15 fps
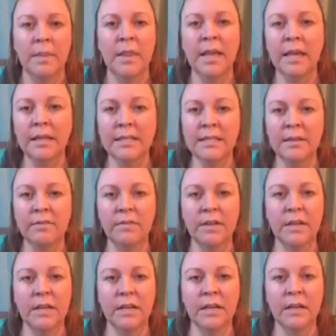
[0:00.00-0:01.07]

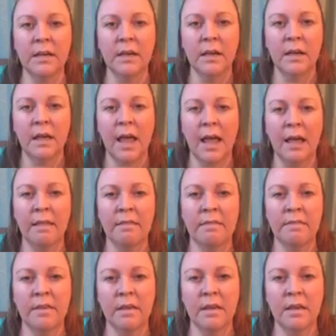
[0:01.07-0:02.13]
negativity
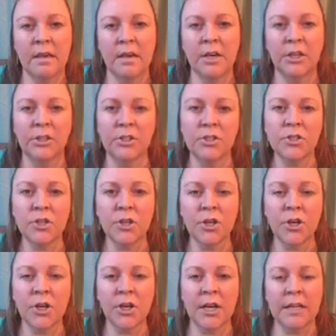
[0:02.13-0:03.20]
and the
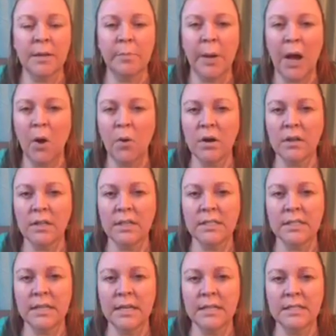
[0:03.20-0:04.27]
concern and the
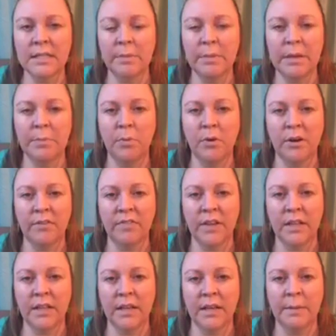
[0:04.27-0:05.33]
powerlessness that people are
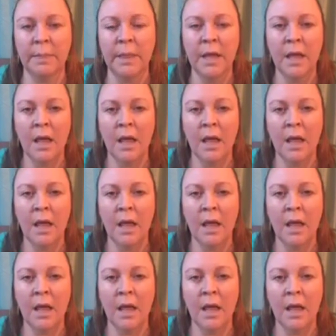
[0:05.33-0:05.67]
feeling.